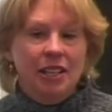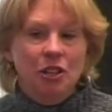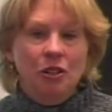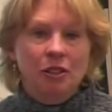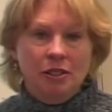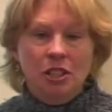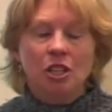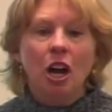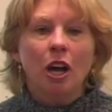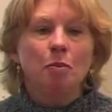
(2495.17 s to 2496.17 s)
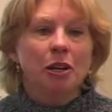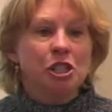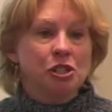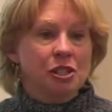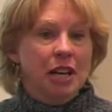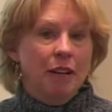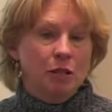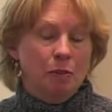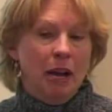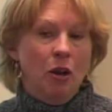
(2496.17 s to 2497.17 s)
you to talk amongst yourselves
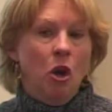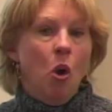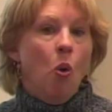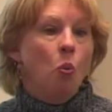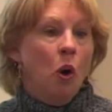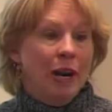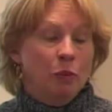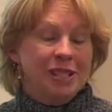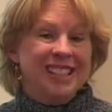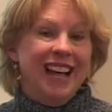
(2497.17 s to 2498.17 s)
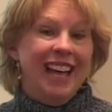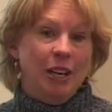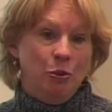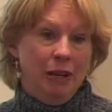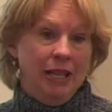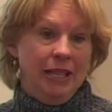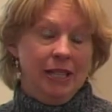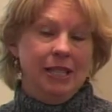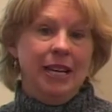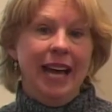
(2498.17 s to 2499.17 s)
about what it was like reading
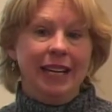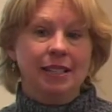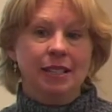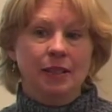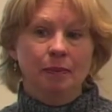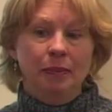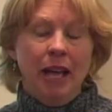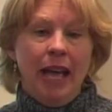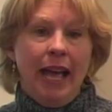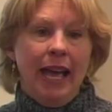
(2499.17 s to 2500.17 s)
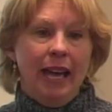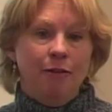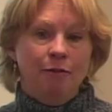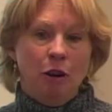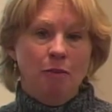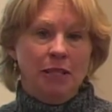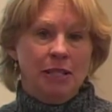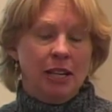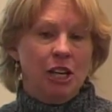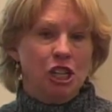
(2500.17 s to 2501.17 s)
this text. And from
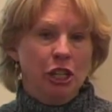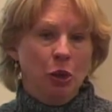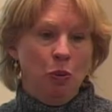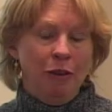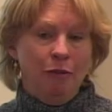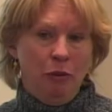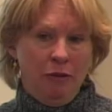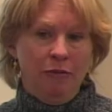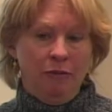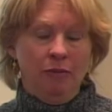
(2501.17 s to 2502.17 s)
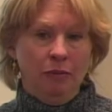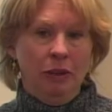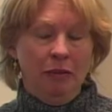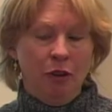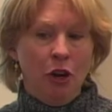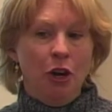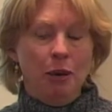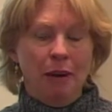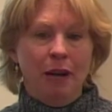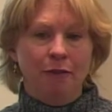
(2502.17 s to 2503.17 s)
discussion that we've heard
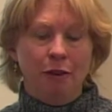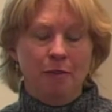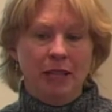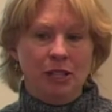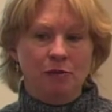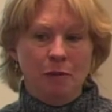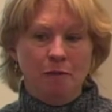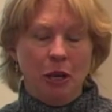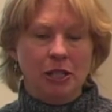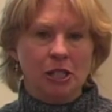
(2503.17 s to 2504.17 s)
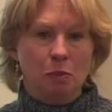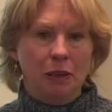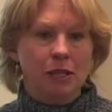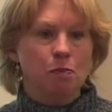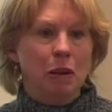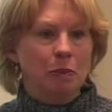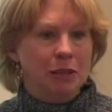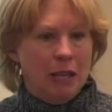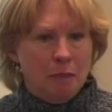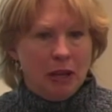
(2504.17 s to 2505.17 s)
about from participants, people
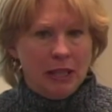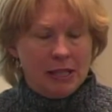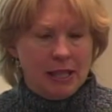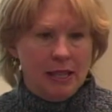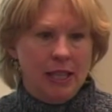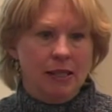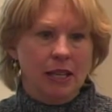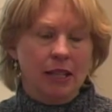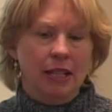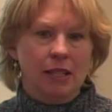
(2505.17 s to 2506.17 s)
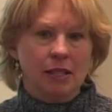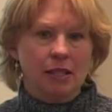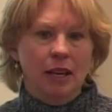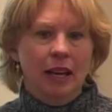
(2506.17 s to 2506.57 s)
typically say things like this.